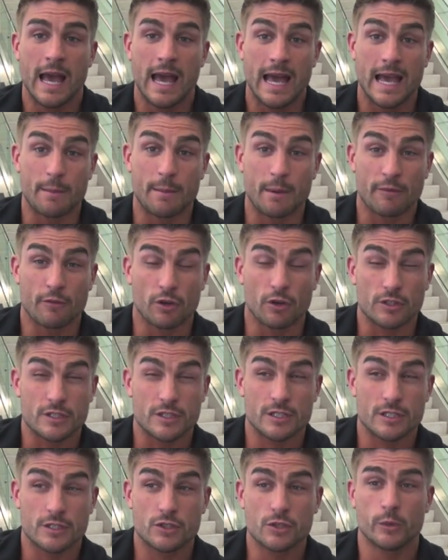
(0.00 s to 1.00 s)
I've got
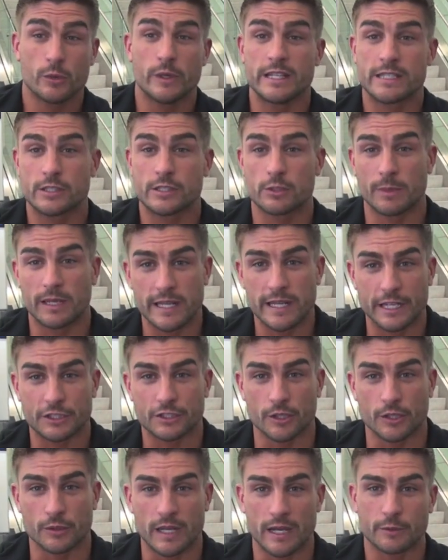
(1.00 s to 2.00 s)
2 weeks till my next
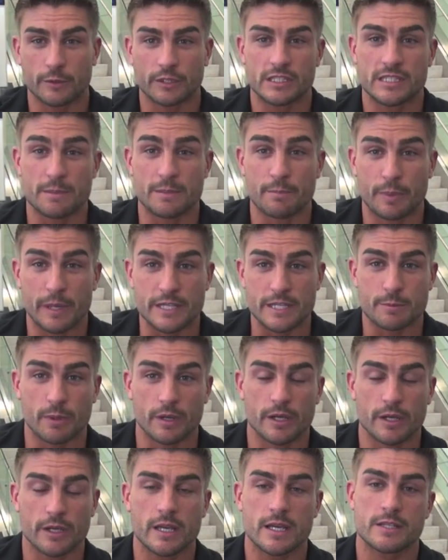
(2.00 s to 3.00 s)
show now, so in
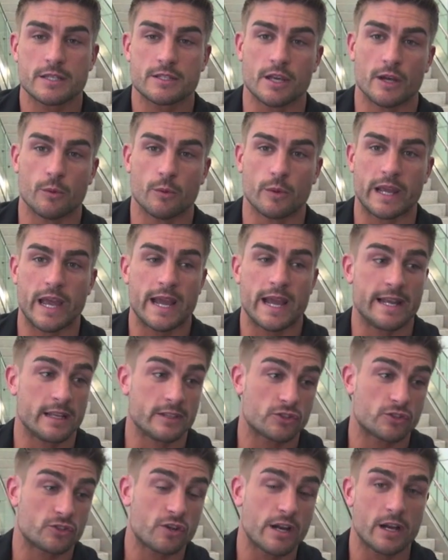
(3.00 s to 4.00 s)
Pittsburgh, so we're
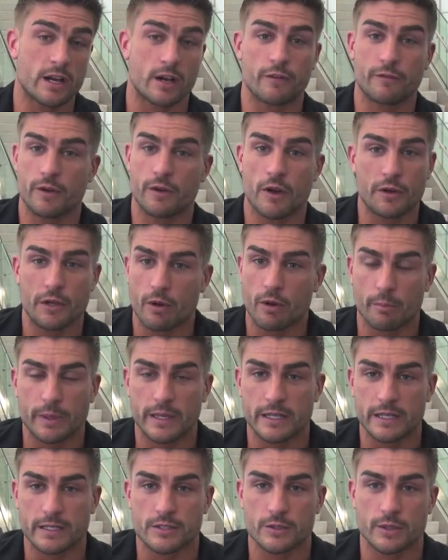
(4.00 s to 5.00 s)
getting straight off. I only
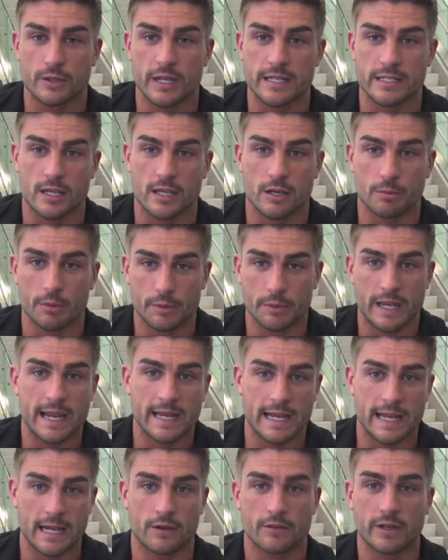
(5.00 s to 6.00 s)
competed 2 days ago, but we're
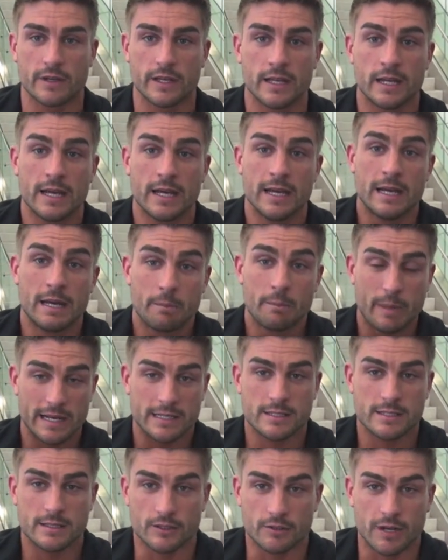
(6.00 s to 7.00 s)
getting out of here.
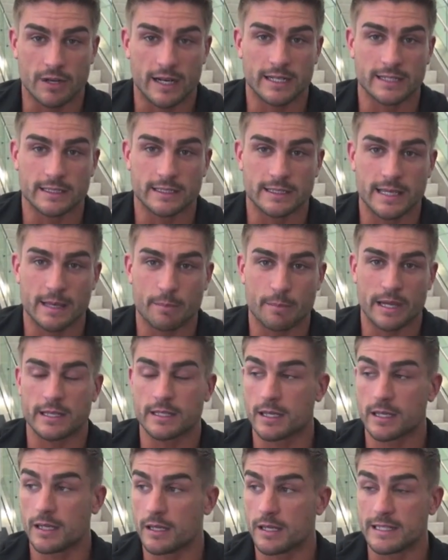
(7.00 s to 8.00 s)
Back to the grind, get back
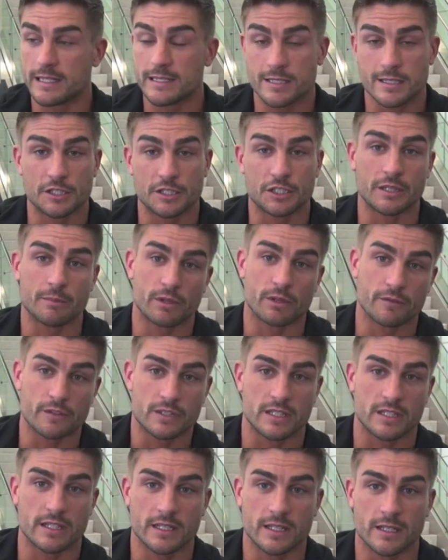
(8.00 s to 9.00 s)
into the gym, and
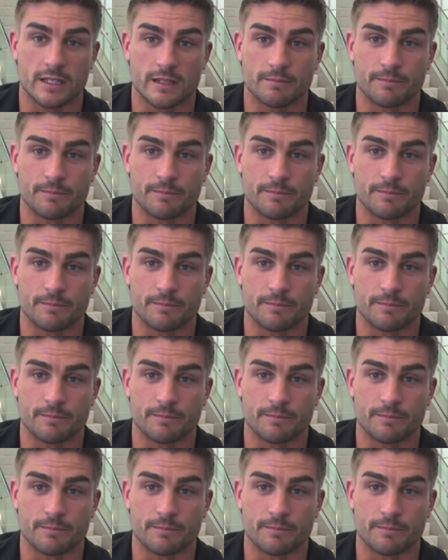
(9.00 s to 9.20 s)
obviously